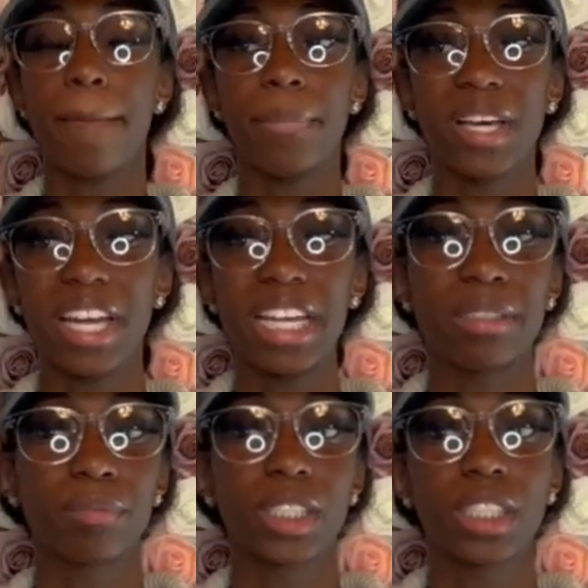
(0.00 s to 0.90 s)
but
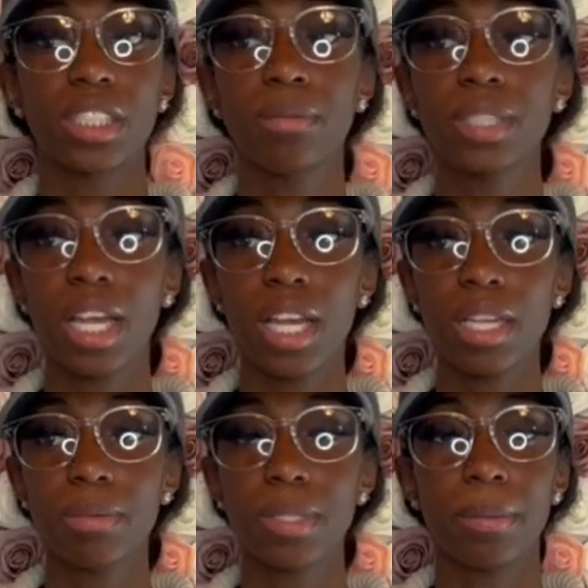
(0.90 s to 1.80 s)

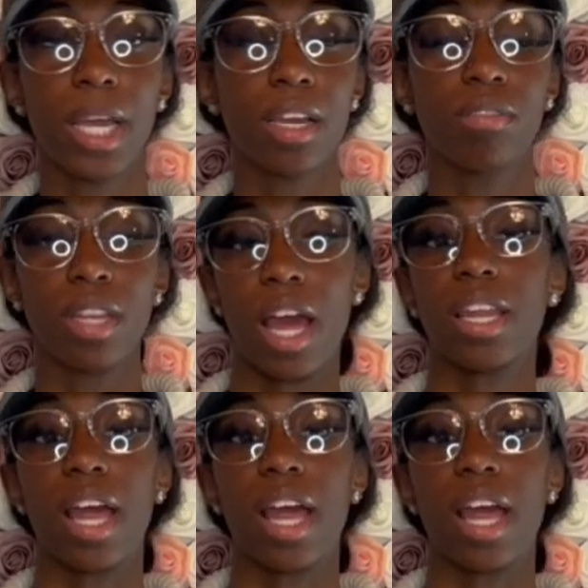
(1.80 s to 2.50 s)
sometimes I'm not gonna lie,